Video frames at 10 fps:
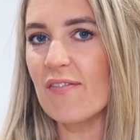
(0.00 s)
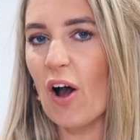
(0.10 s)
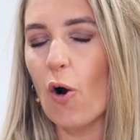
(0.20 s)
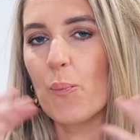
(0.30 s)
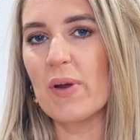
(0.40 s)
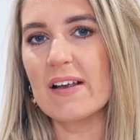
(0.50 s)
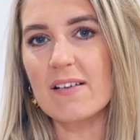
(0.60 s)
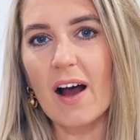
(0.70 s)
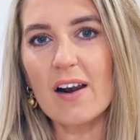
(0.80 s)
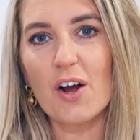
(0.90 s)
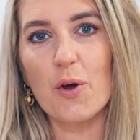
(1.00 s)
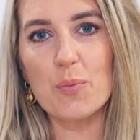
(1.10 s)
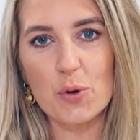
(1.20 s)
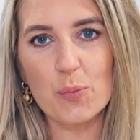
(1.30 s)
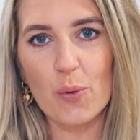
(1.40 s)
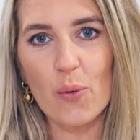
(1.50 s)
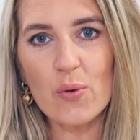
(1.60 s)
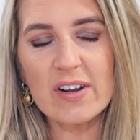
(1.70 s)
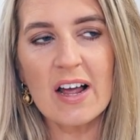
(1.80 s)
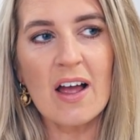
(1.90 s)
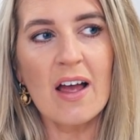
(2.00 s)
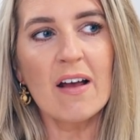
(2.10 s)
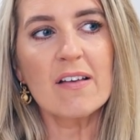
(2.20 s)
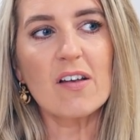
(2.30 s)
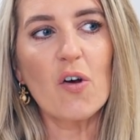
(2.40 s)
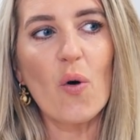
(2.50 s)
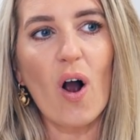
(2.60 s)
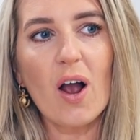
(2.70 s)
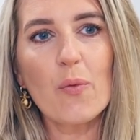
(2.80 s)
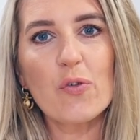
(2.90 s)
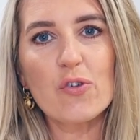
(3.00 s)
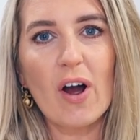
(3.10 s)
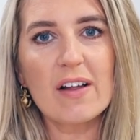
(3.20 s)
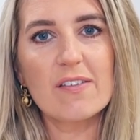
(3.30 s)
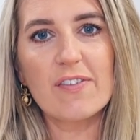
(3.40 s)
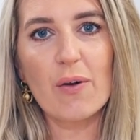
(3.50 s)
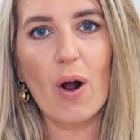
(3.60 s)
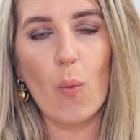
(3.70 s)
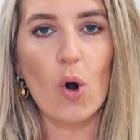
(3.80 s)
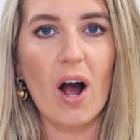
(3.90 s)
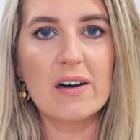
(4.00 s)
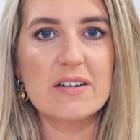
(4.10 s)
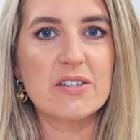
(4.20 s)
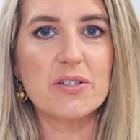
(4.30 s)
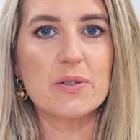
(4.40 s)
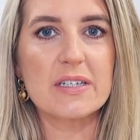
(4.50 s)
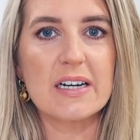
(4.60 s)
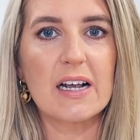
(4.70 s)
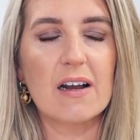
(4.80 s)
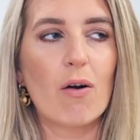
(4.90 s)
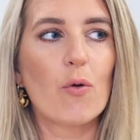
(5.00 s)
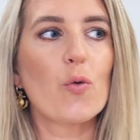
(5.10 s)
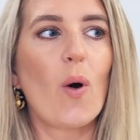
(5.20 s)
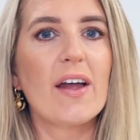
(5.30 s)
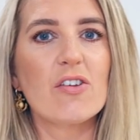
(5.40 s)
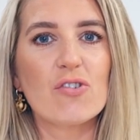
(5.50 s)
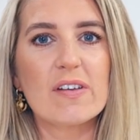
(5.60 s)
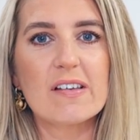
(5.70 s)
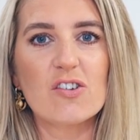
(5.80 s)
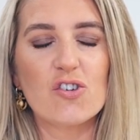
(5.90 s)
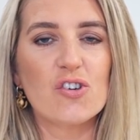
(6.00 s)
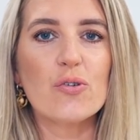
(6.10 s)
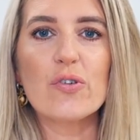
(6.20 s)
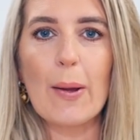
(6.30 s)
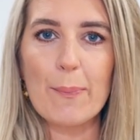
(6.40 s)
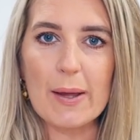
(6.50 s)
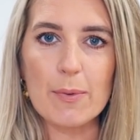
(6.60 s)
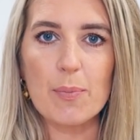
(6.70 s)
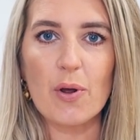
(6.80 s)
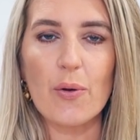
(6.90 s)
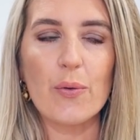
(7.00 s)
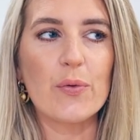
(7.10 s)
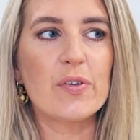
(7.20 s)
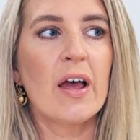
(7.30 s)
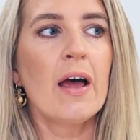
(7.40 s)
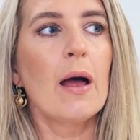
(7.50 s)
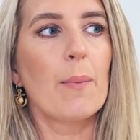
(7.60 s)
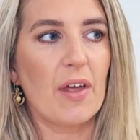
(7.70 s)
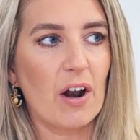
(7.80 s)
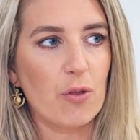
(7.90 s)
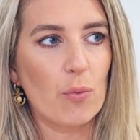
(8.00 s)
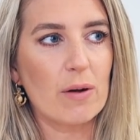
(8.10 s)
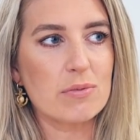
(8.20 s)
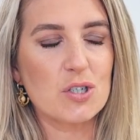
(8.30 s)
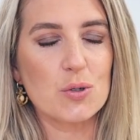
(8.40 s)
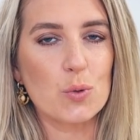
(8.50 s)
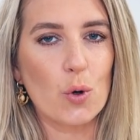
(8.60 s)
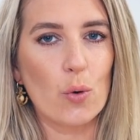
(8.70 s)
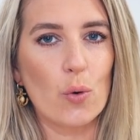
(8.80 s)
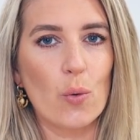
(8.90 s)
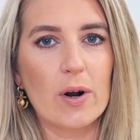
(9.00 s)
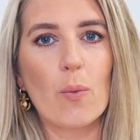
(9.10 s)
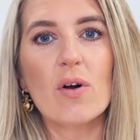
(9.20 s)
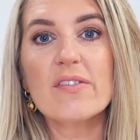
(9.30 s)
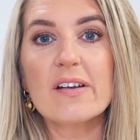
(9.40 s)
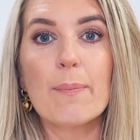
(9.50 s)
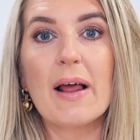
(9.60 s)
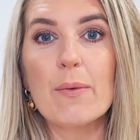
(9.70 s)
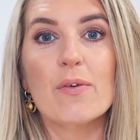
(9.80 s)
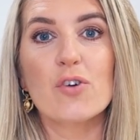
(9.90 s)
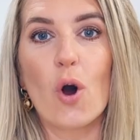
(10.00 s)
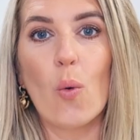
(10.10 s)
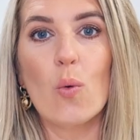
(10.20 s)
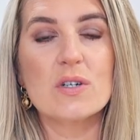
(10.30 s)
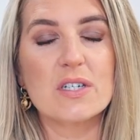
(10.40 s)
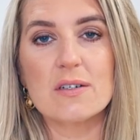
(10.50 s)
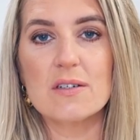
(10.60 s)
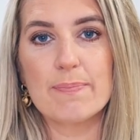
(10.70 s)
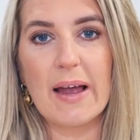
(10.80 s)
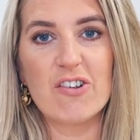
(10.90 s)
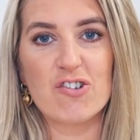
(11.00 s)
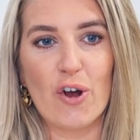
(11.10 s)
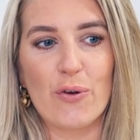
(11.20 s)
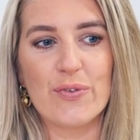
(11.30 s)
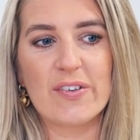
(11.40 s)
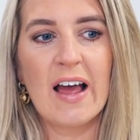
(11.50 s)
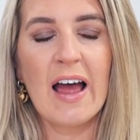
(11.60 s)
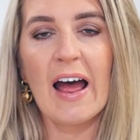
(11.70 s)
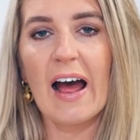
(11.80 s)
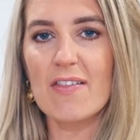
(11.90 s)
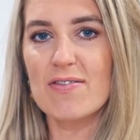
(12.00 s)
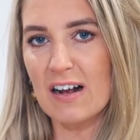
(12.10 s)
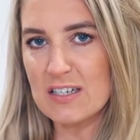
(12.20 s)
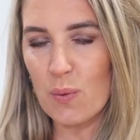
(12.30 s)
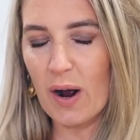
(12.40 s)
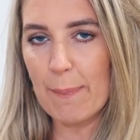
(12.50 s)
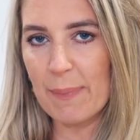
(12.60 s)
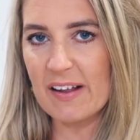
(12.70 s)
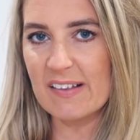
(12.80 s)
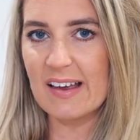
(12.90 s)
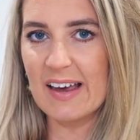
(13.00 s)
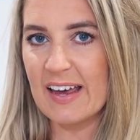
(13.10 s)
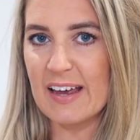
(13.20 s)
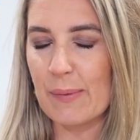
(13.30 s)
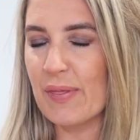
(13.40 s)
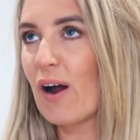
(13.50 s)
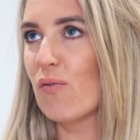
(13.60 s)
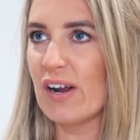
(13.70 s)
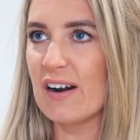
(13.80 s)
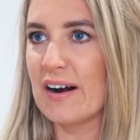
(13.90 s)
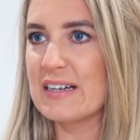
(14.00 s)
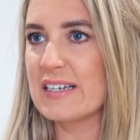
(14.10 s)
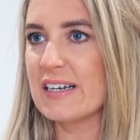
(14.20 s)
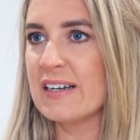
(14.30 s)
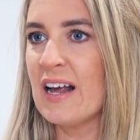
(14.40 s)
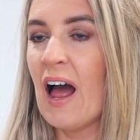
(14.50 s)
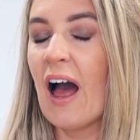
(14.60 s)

have helped me. It's kind of like a mood board. So I was trying to figure out what colours to use in here. I was quite interested to use like baby blues, but then I thought that was too cool, and I wanted to play with gold and beige tones. And that's what I picked here without realising,